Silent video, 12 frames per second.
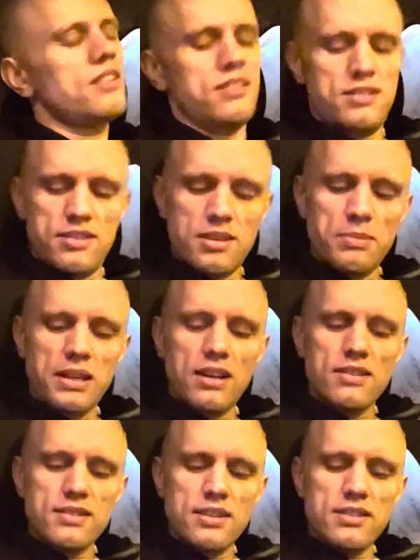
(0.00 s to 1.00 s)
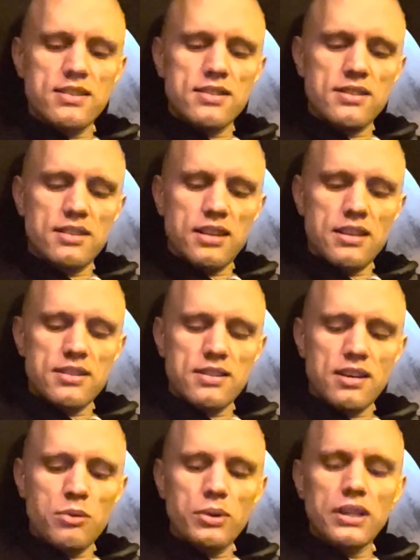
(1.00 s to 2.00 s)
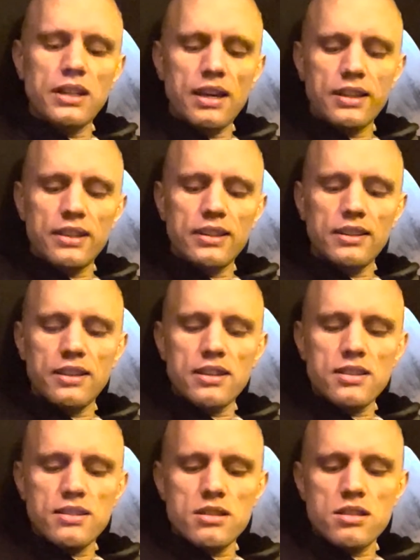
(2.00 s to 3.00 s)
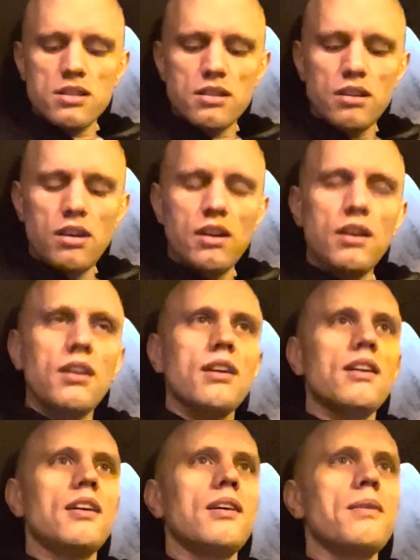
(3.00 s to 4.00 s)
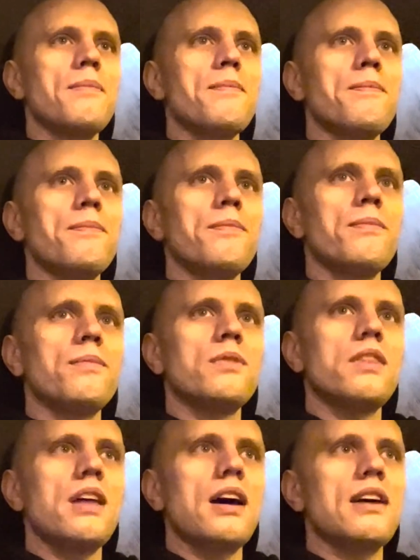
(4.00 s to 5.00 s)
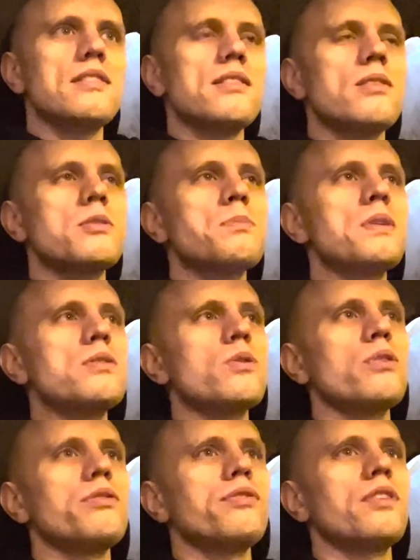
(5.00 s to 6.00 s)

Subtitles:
Something else that I really like lately is that there has been sort of